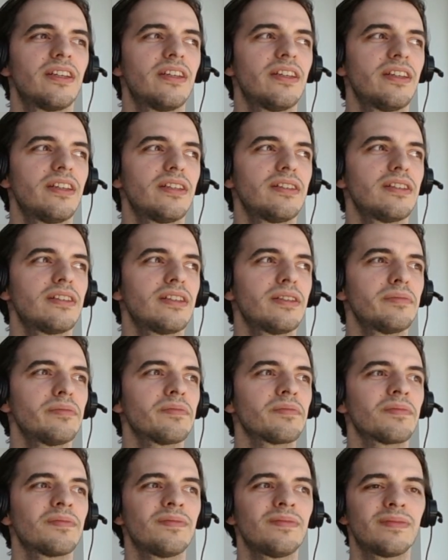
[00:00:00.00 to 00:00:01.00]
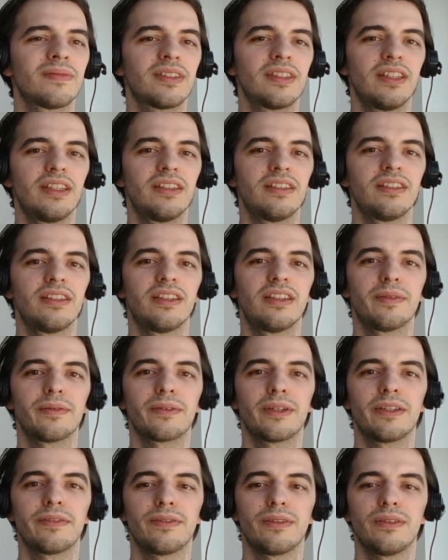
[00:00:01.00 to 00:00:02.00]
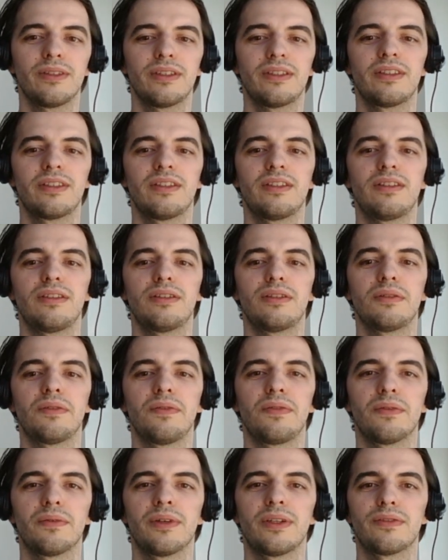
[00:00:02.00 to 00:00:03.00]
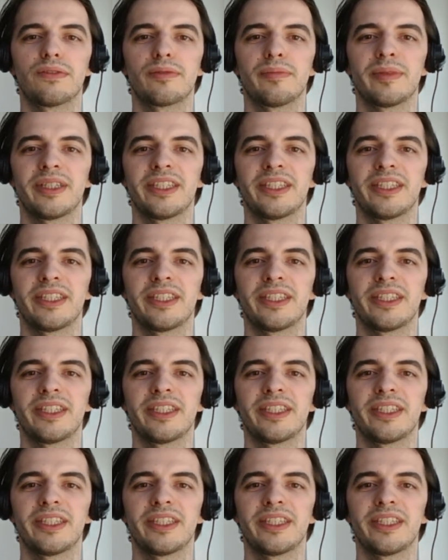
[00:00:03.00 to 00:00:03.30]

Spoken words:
and I'm grateful it went over my